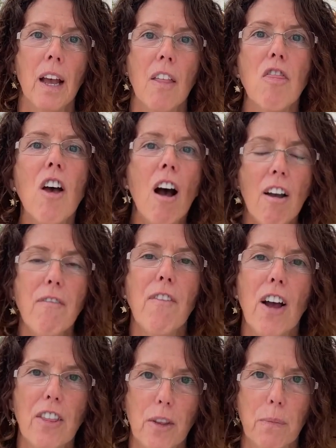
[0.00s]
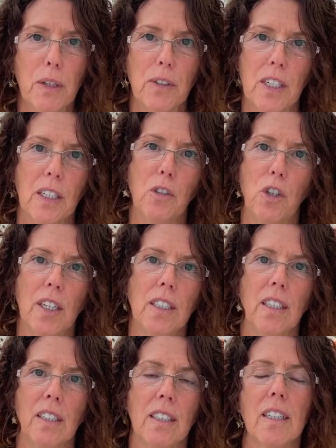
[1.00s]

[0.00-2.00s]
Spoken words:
that I find the most interesting,